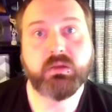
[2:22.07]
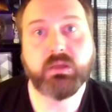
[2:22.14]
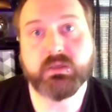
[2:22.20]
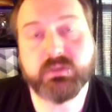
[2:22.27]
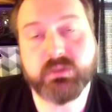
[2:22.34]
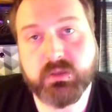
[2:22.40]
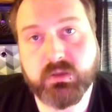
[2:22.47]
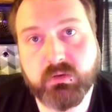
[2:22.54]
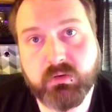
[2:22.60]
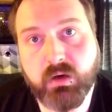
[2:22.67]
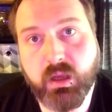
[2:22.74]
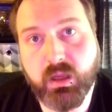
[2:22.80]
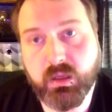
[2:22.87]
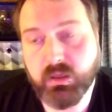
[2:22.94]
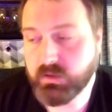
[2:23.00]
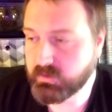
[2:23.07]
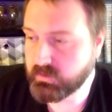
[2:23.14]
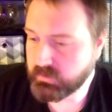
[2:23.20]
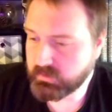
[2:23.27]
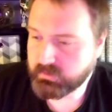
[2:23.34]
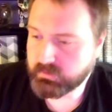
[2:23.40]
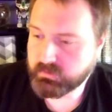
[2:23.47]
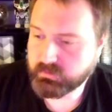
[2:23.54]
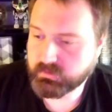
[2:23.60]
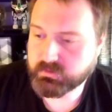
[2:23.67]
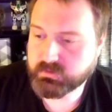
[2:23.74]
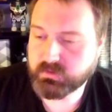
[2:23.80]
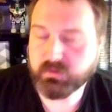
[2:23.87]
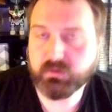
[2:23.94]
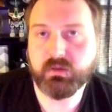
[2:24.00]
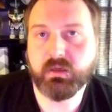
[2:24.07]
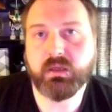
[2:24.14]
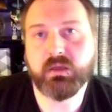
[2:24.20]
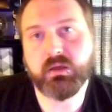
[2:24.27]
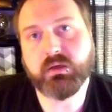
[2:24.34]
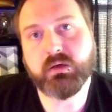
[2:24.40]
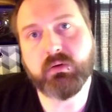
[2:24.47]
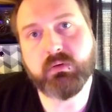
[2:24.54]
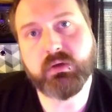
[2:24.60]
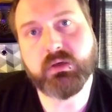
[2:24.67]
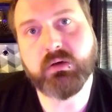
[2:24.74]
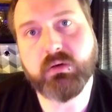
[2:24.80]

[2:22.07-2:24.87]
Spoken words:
next to your in